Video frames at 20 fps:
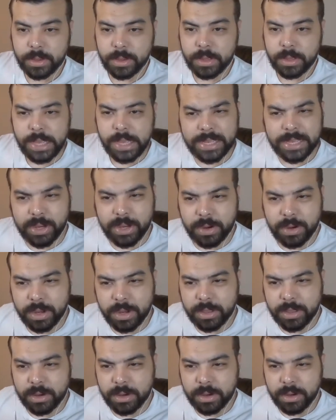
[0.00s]
Is there
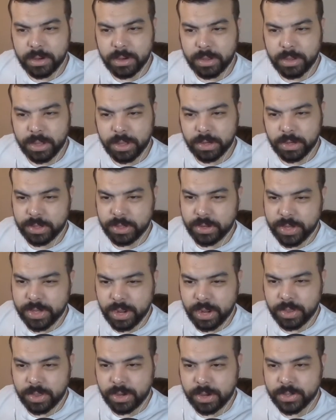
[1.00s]
another? There, there's
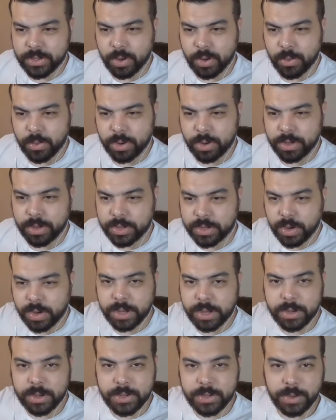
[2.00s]
not. There's no more Nooks, right?
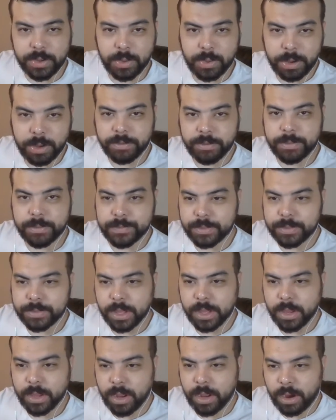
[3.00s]
There's only three of them.
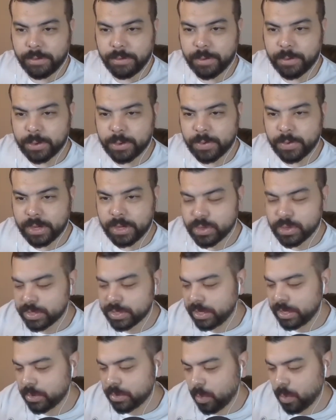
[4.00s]
All right, first villager
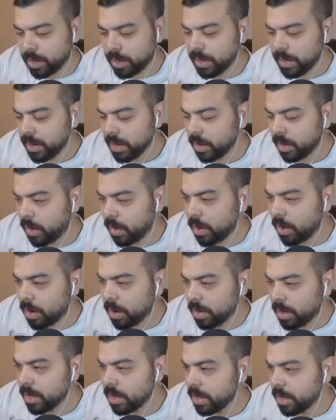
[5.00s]
series one
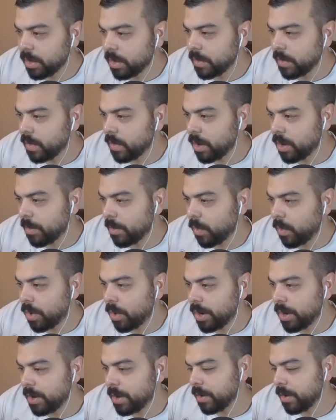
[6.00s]
card number one.